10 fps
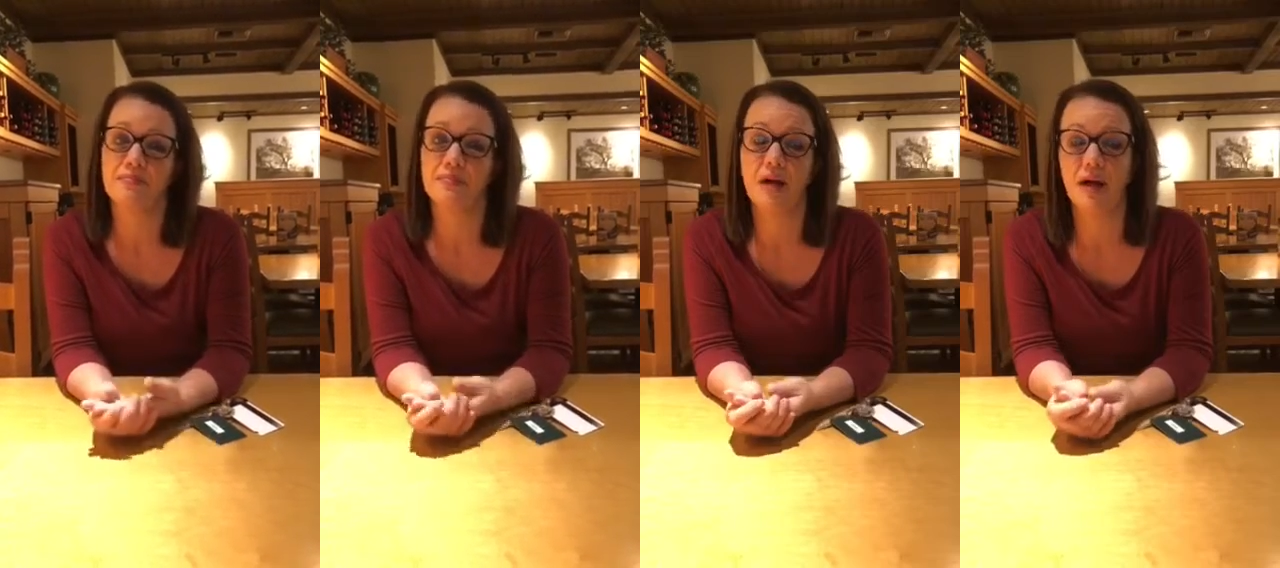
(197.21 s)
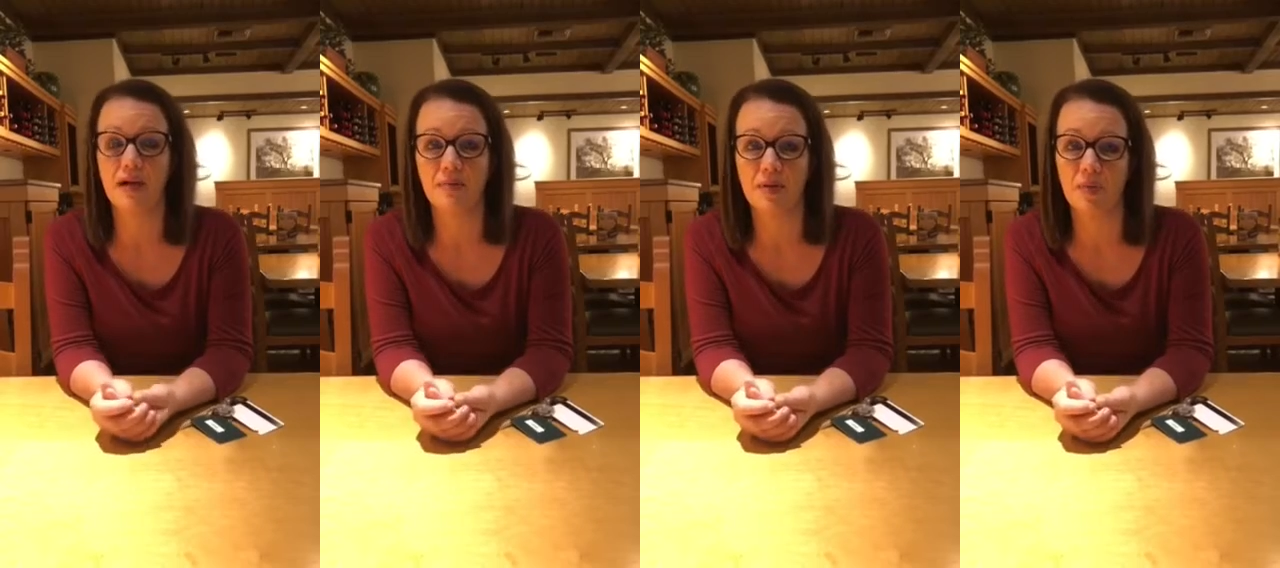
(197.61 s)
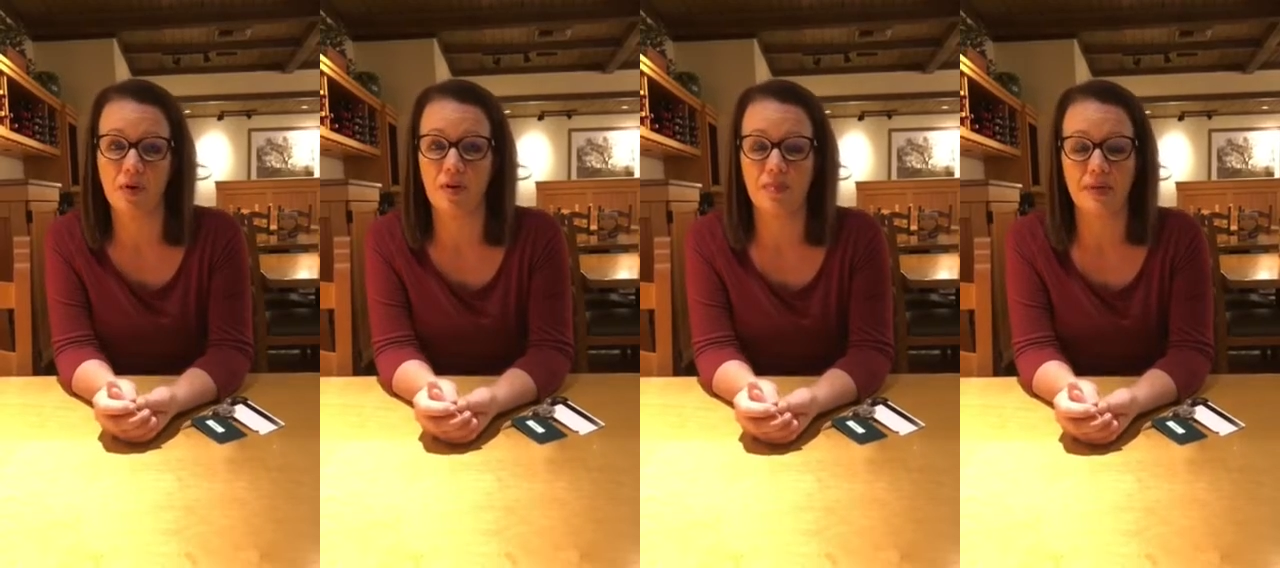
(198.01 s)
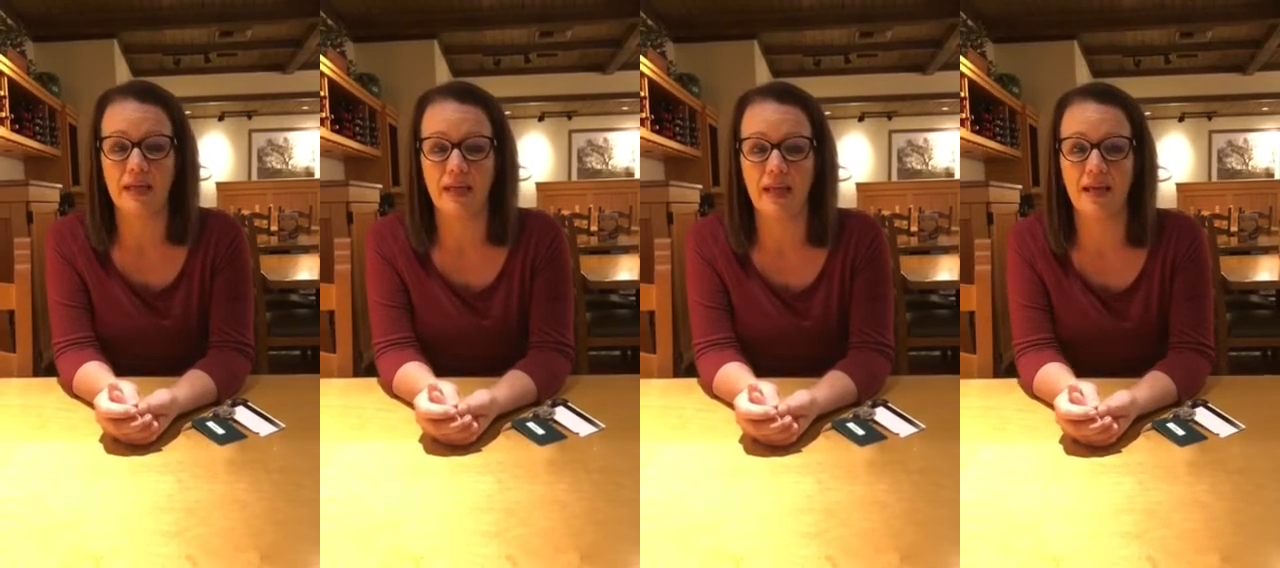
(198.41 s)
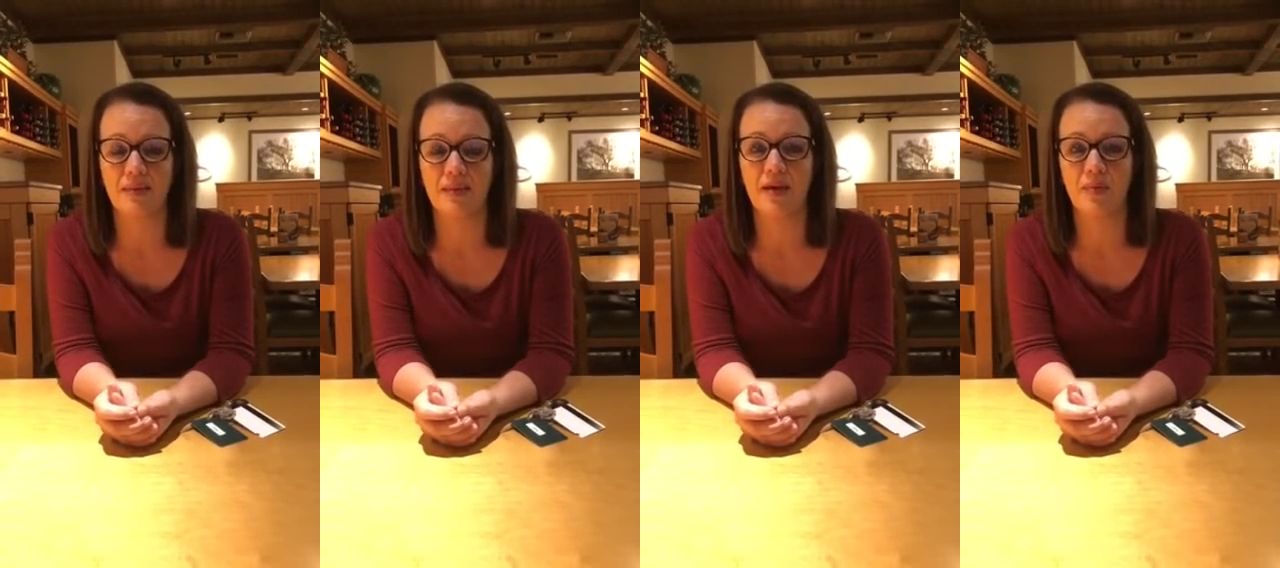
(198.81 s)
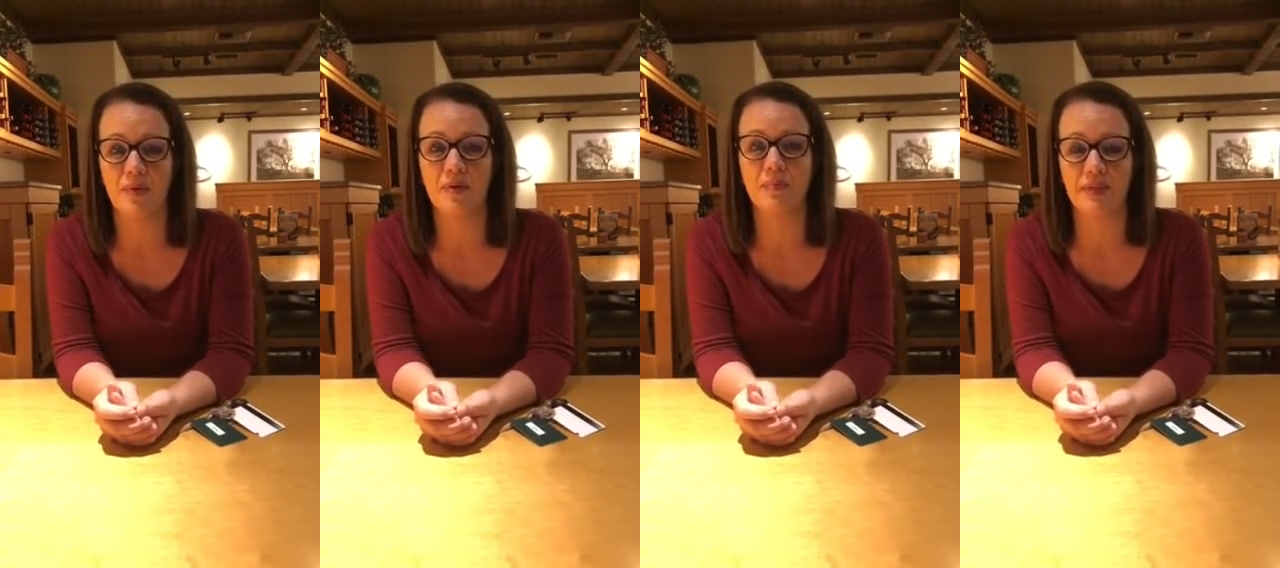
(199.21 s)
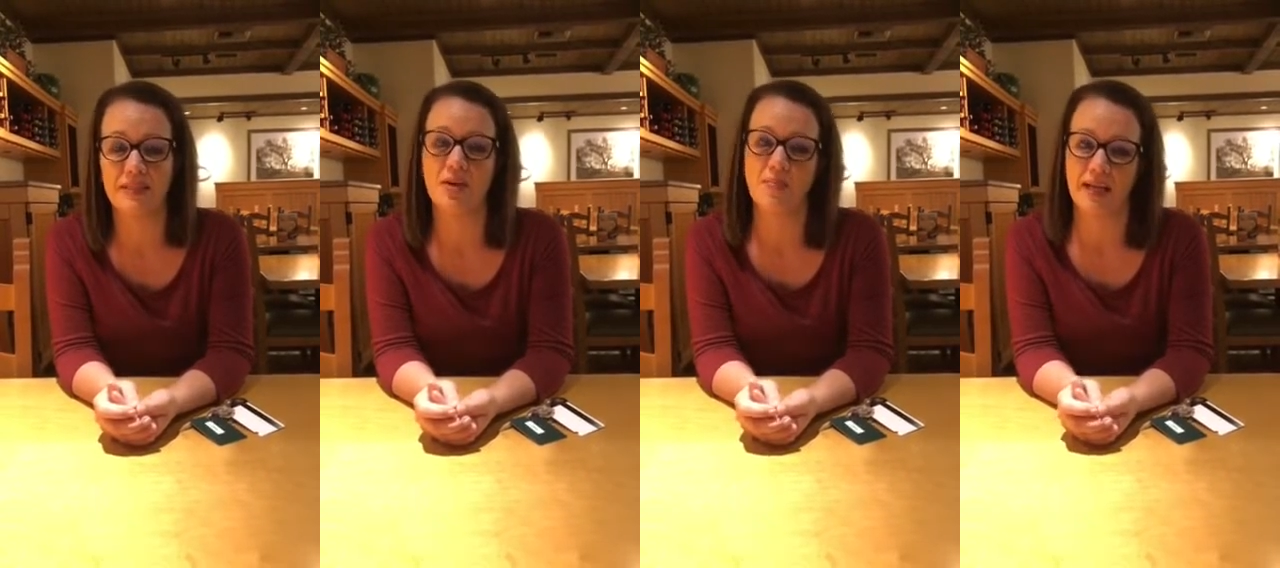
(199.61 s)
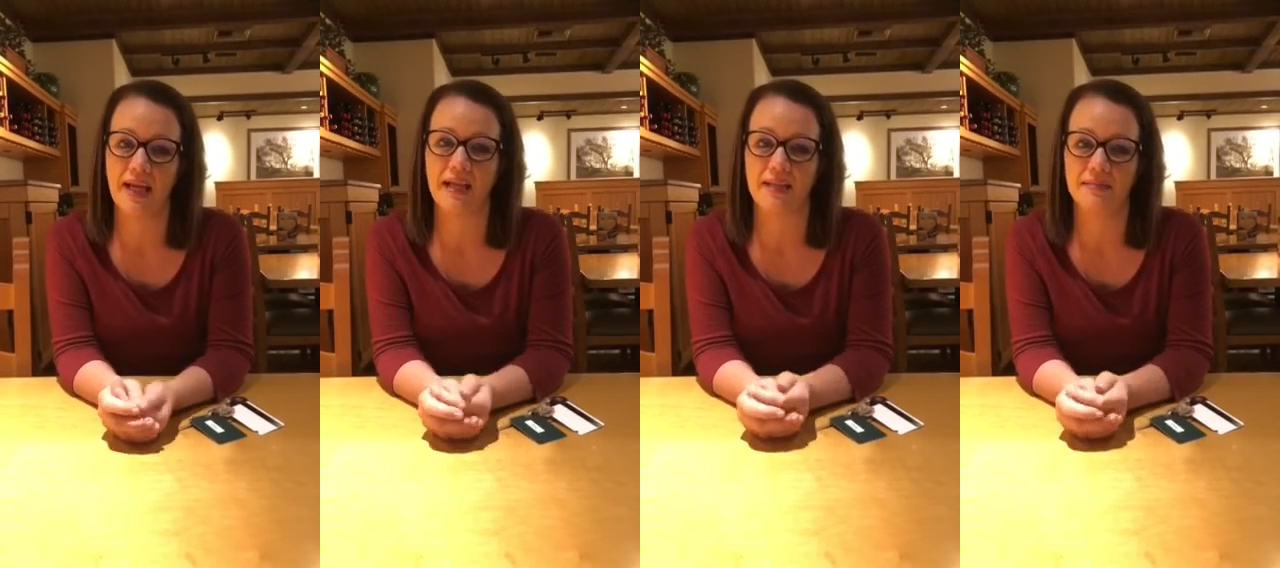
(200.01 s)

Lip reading: not coming to work or being late, then they will be terminated.